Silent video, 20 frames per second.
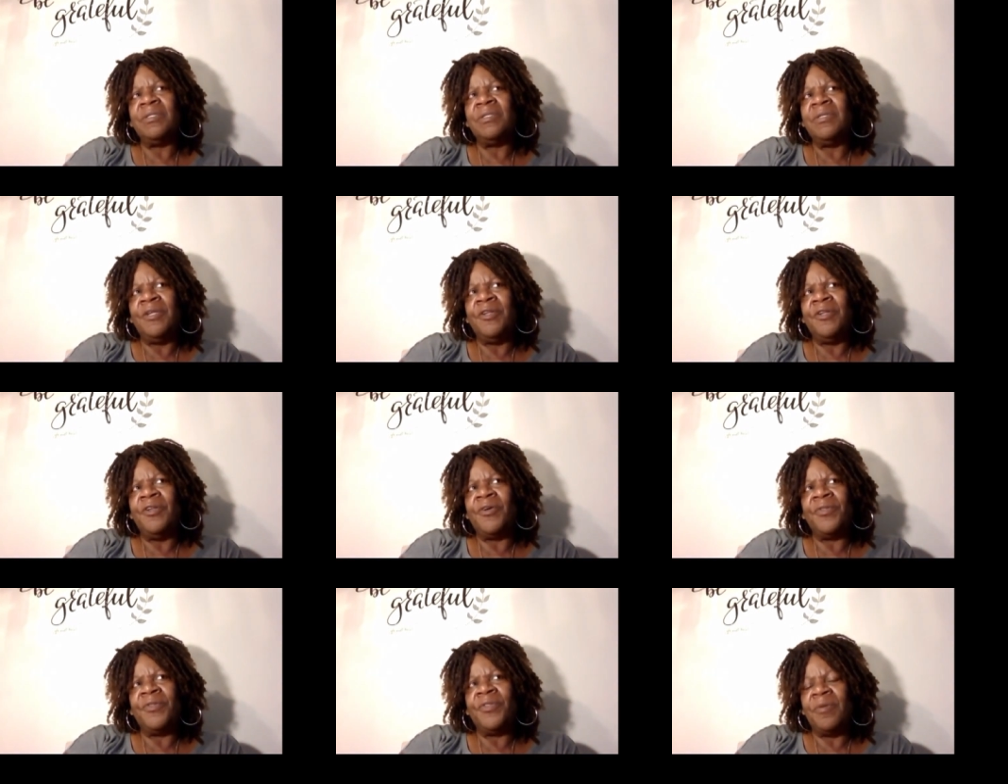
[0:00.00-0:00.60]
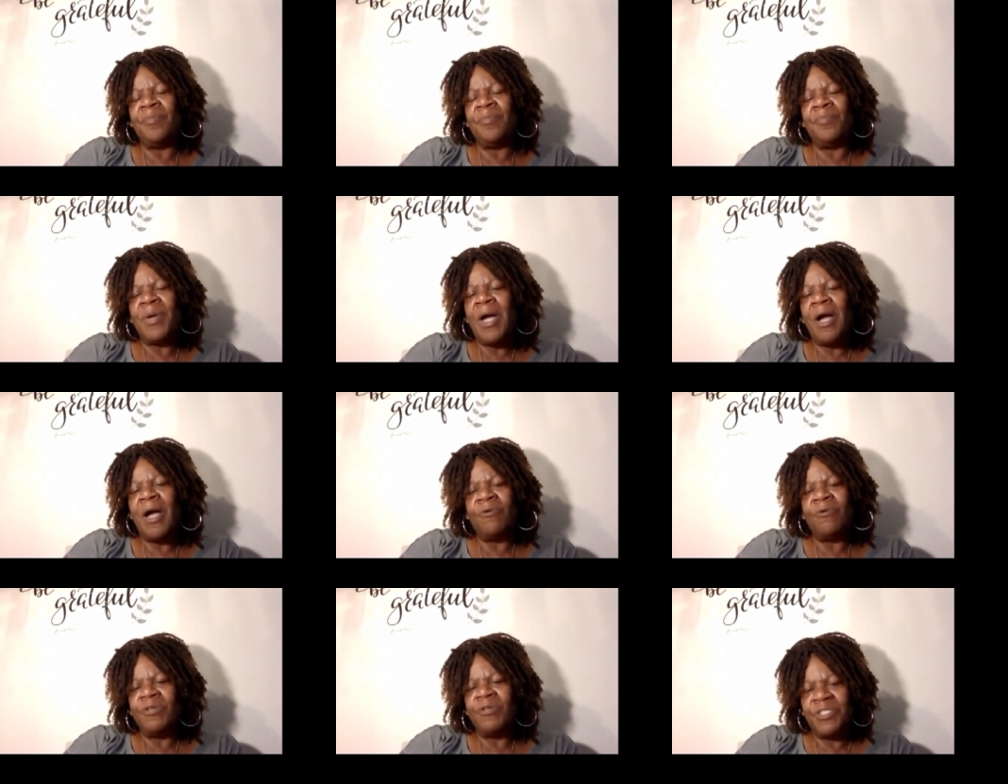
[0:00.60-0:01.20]
you know, their
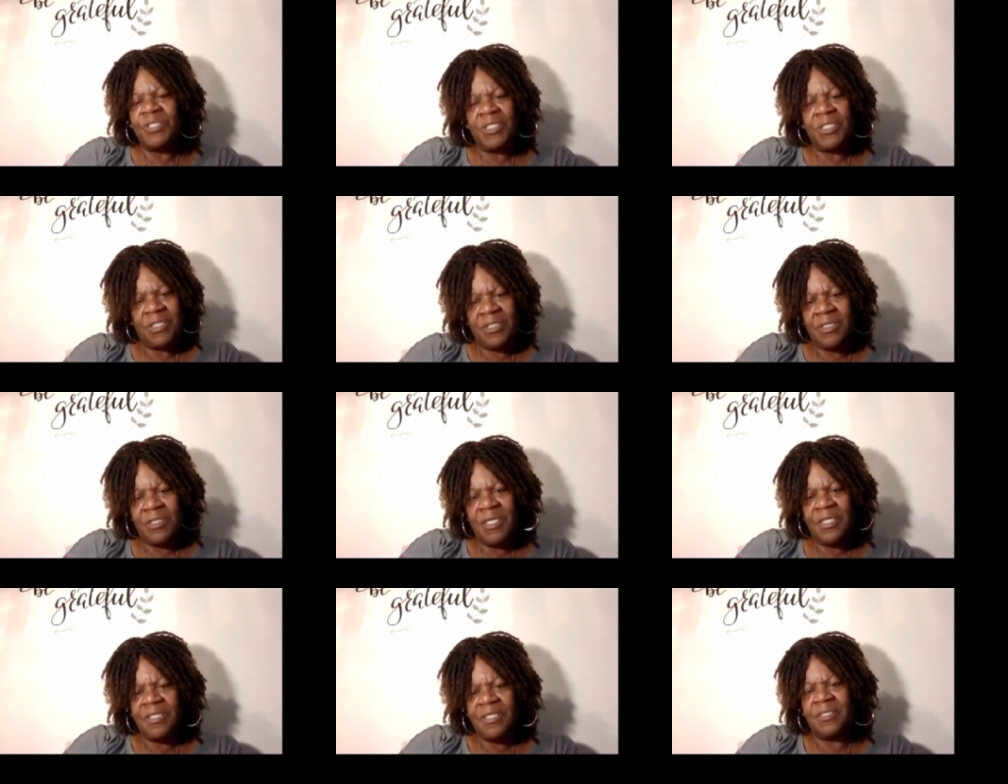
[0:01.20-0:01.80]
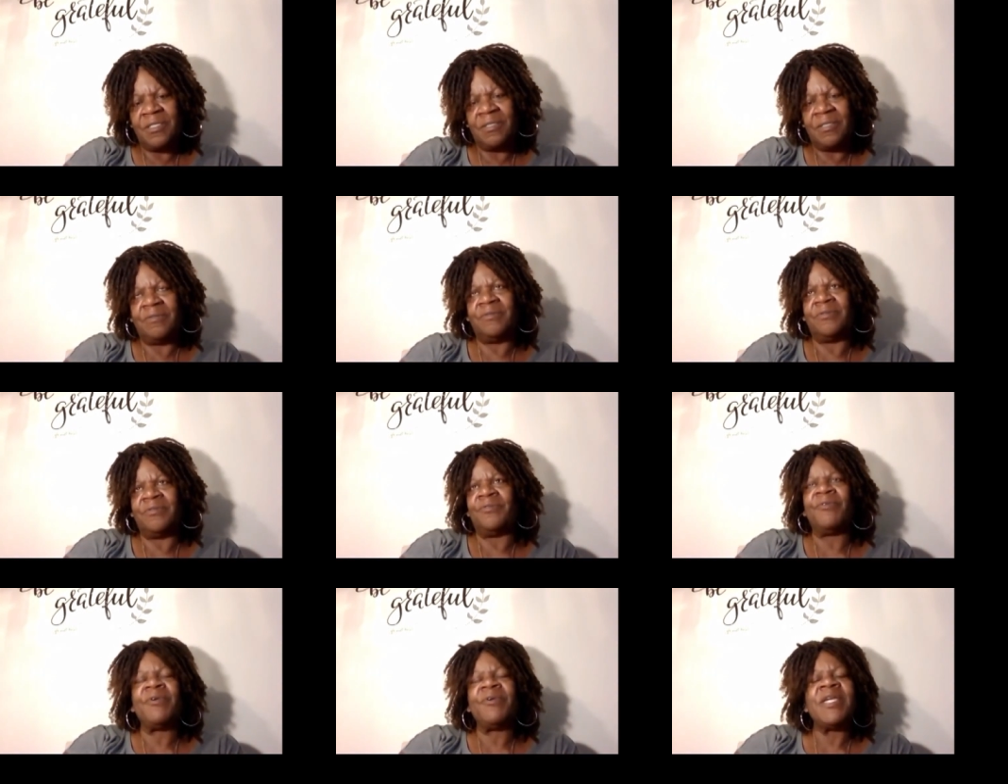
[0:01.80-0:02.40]
power just gets
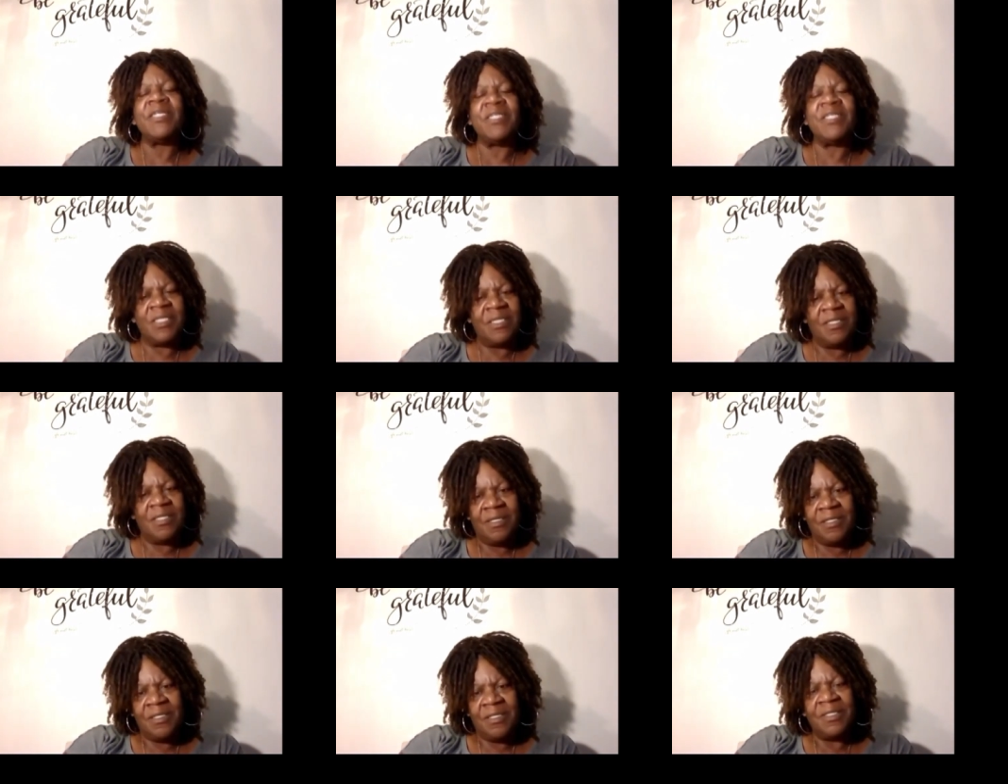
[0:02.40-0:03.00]
crazy.